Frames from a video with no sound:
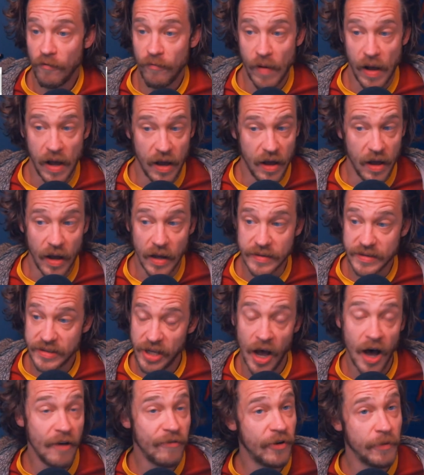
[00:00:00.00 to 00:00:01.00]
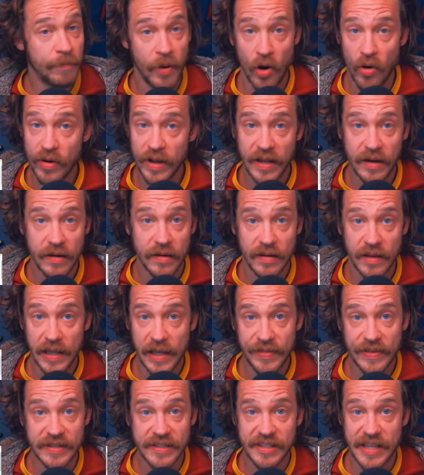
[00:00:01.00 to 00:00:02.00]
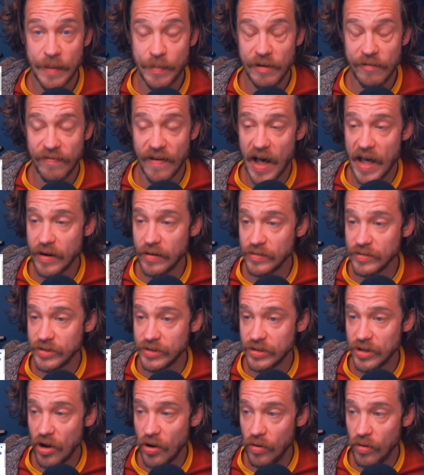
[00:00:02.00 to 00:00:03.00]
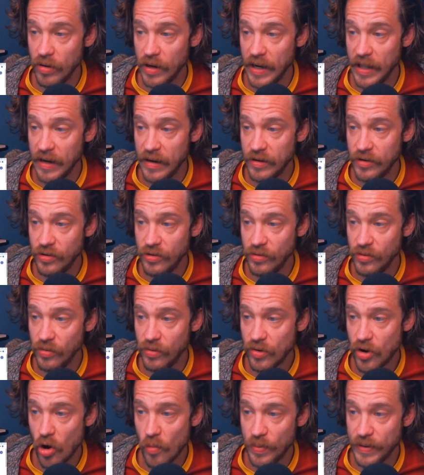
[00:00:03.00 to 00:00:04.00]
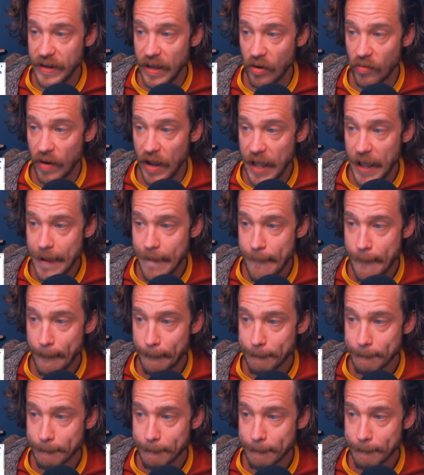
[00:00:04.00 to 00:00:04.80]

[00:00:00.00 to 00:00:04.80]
tough opponent in the semifinals going into Copa del Rey.